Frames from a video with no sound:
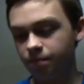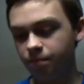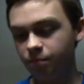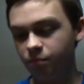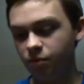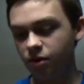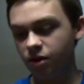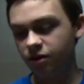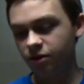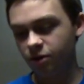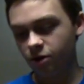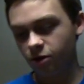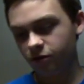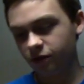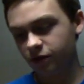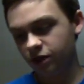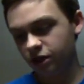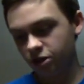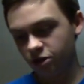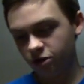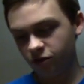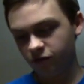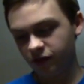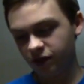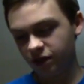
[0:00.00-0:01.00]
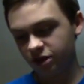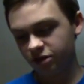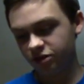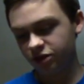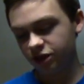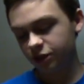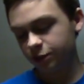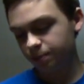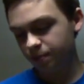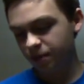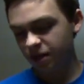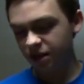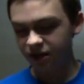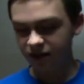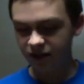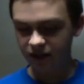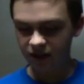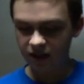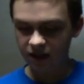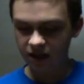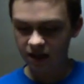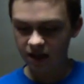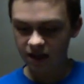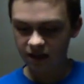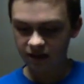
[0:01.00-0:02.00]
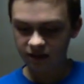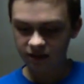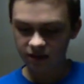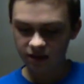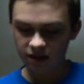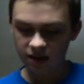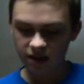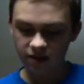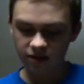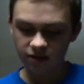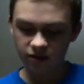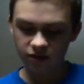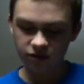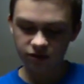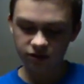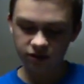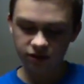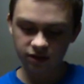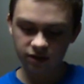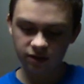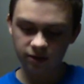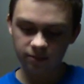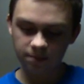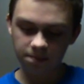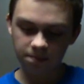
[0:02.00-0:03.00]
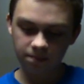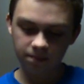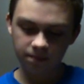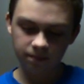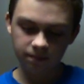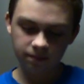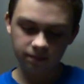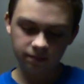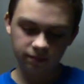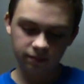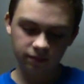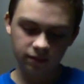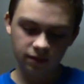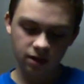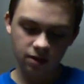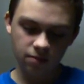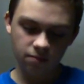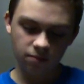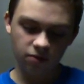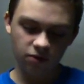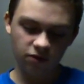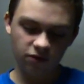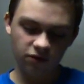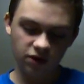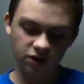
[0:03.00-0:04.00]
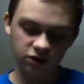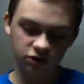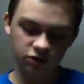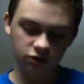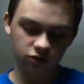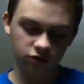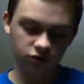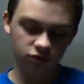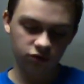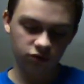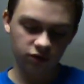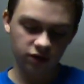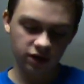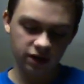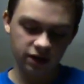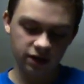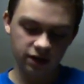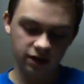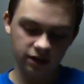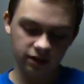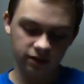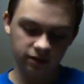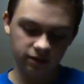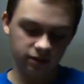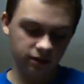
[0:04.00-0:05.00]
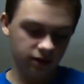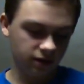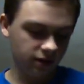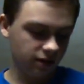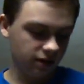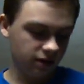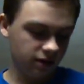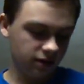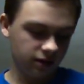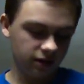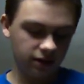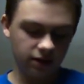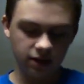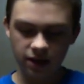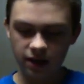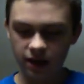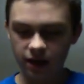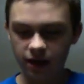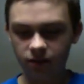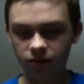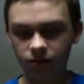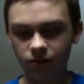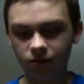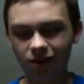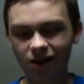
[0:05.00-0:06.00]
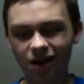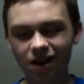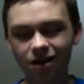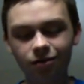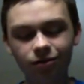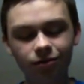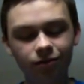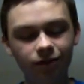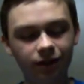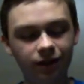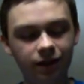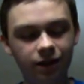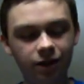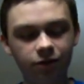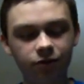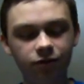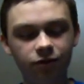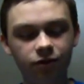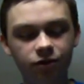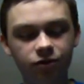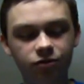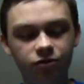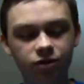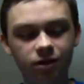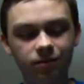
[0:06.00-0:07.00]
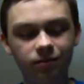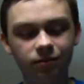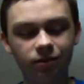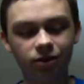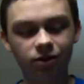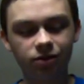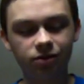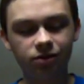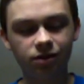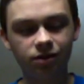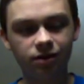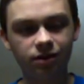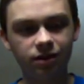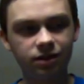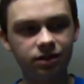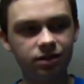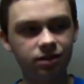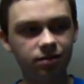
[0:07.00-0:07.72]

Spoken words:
but, oh, you know, over here it says PTS, and then there's a professional training. Yeah, I don't really care for the trademarks on this,